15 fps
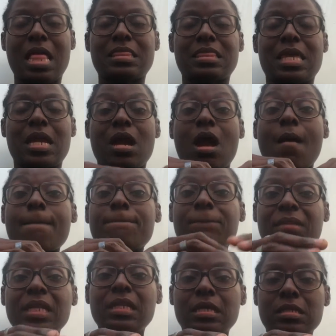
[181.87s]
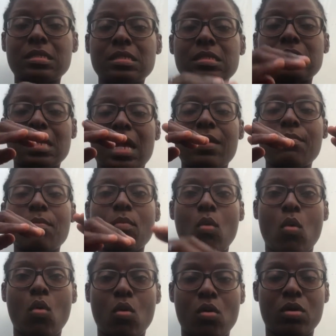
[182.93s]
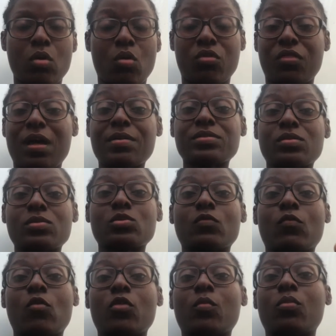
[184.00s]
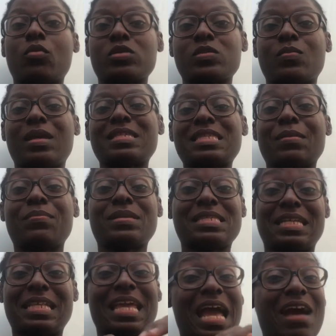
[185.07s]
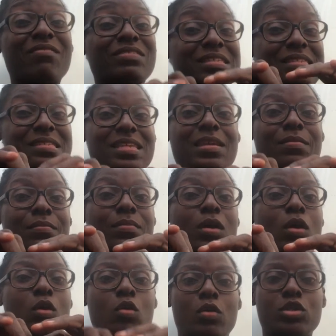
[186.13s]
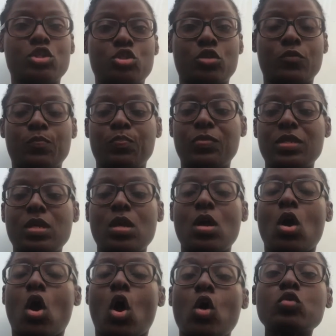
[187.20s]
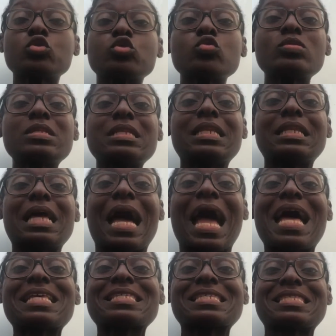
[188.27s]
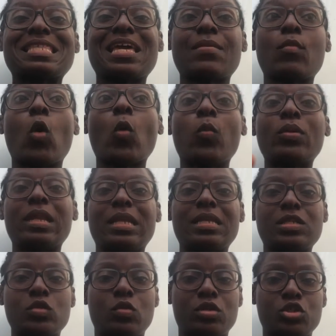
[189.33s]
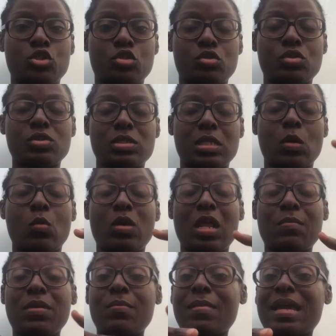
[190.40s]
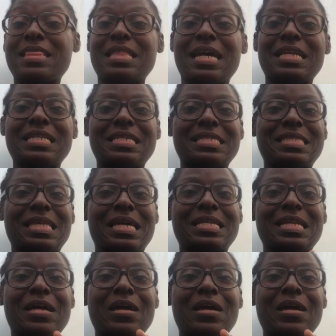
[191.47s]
there are millions or thousands of other prospects that basically have the same question. Also, ask them open-ended questions. Now, what I mean by that is that